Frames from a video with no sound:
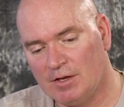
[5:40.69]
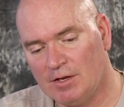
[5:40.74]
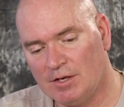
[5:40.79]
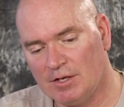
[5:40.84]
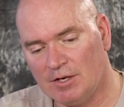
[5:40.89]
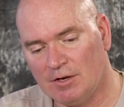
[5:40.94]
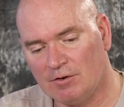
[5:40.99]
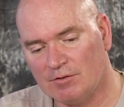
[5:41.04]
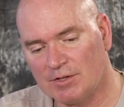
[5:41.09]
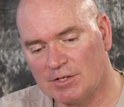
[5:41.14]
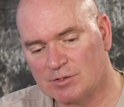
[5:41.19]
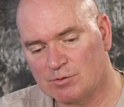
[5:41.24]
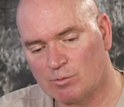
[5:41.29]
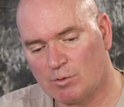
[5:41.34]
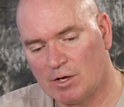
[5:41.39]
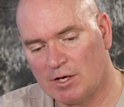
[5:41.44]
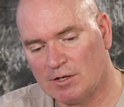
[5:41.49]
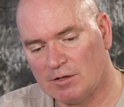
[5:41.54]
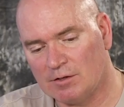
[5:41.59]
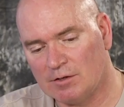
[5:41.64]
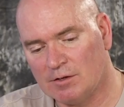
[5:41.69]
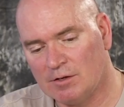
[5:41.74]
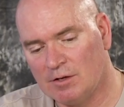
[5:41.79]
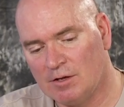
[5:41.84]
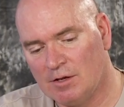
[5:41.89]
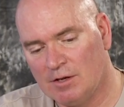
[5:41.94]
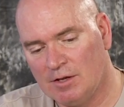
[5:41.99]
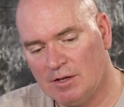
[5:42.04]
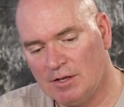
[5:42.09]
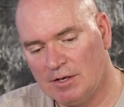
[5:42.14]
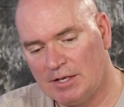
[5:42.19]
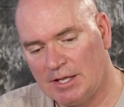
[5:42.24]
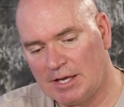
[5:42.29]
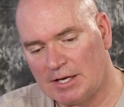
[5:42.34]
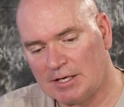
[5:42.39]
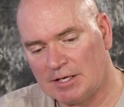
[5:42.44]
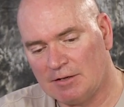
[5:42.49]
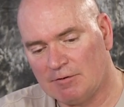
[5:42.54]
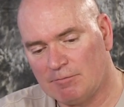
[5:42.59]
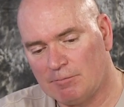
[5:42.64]
you know, this one
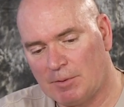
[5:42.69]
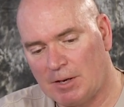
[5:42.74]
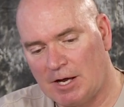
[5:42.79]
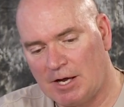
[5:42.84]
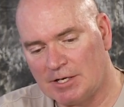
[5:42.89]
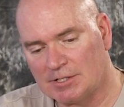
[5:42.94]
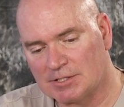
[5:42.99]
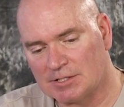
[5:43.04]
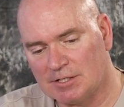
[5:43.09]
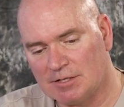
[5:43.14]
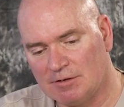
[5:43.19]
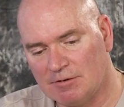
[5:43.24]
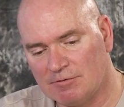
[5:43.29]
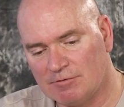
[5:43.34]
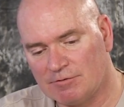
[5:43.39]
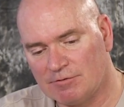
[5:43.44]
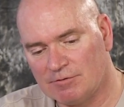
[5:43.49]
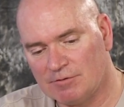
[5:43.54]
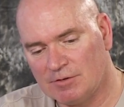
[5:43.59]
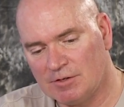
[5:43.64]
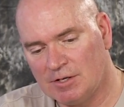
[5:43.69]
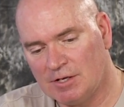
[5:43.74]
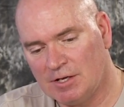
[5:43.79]
negative, positive,